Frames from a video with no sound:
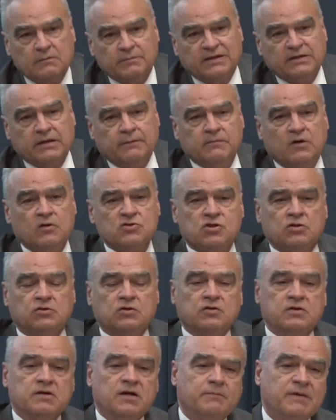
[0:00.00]
But I'm also
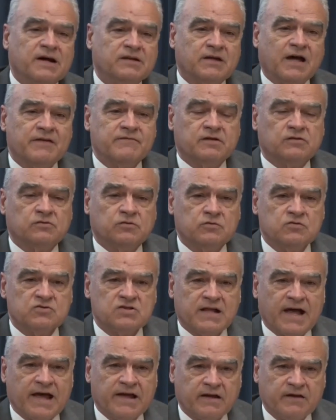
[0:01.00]
talking about other
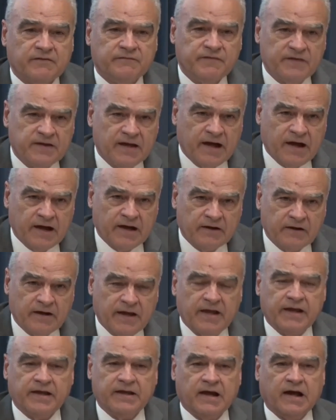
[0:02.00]
tools like VR,
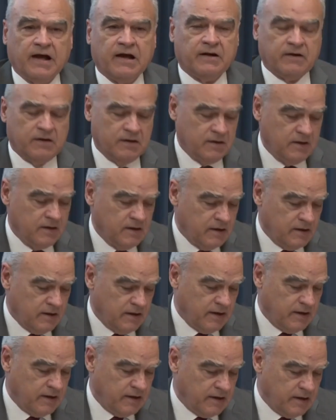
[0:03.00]
AR,
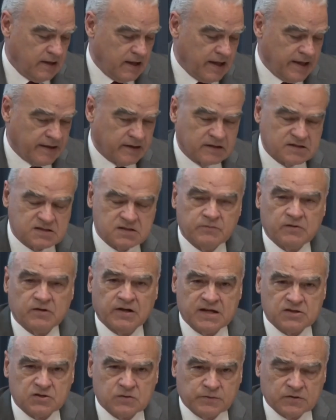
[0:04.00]
like
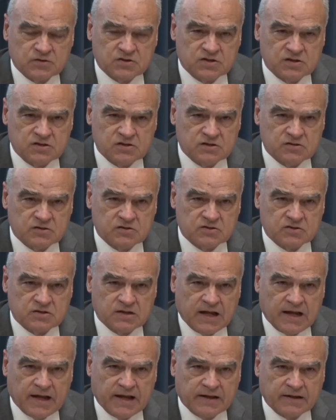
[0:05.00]
simulation procedures,
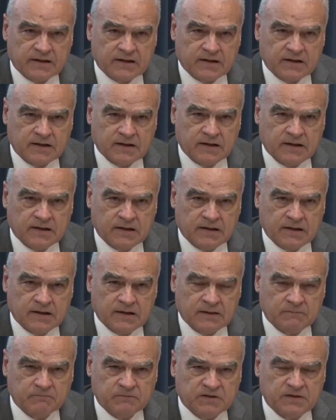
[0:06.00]
like
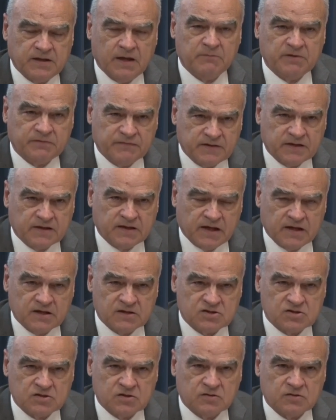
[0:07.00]

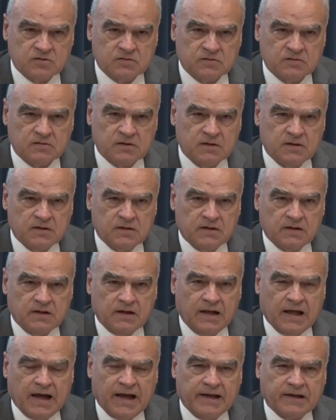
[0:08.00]
gamification,
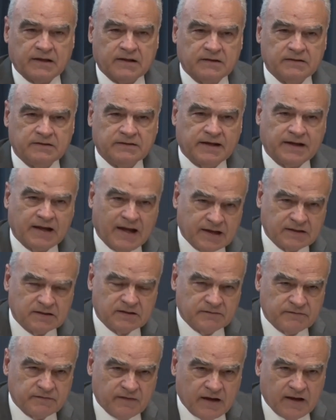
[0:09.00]
like
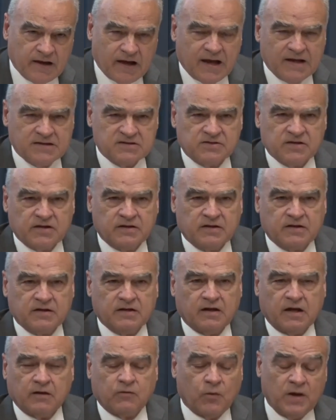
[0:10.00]
interactive
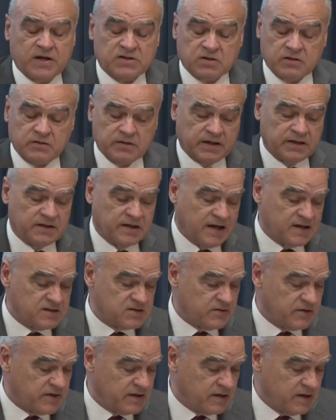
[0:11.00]
answering, questioning and
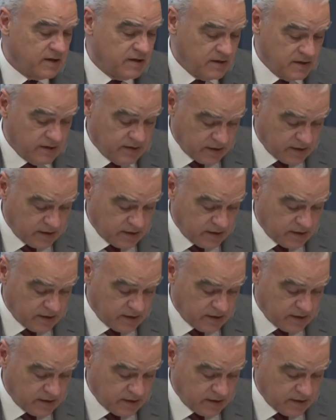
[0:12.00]
answering.